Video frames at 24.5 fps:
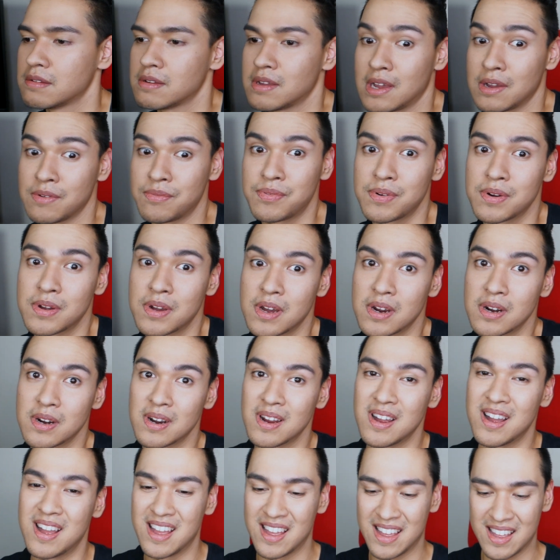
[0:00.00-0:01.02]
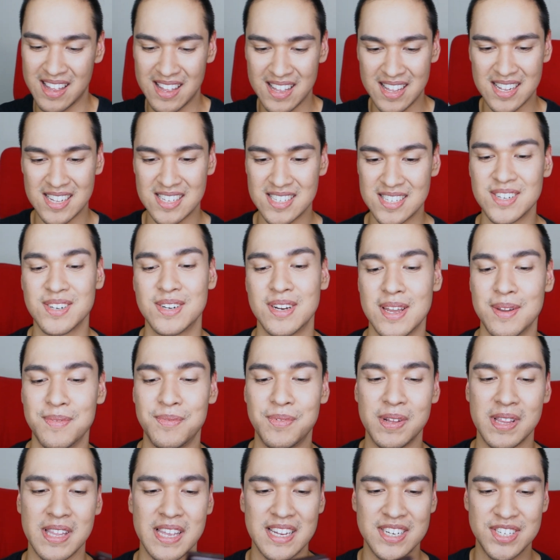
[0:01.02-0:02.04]
I forgot her. Is her name
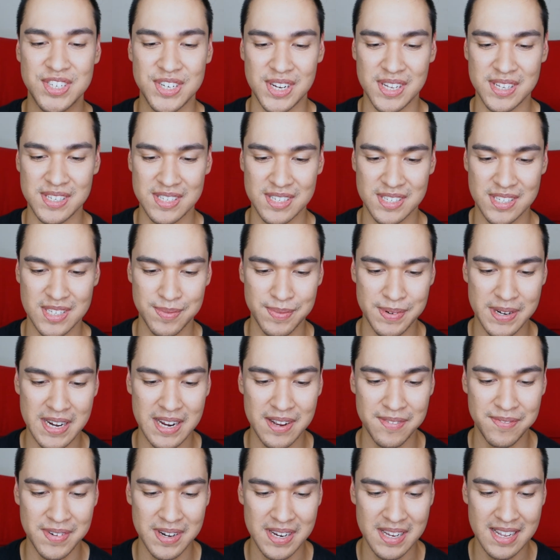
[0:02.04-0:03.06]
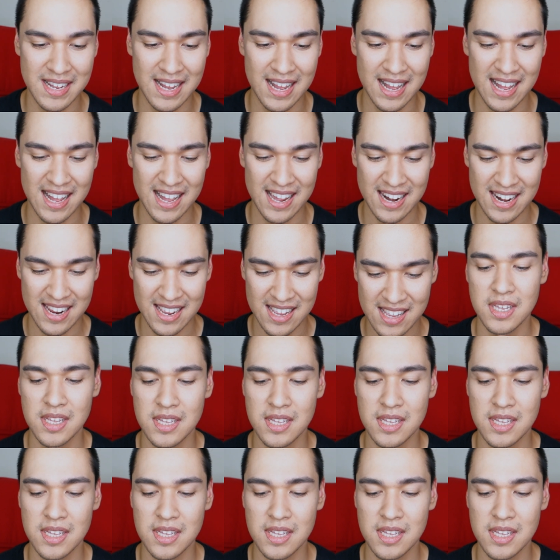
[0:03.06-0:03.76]
really Charlotte Tilbury? I forgot.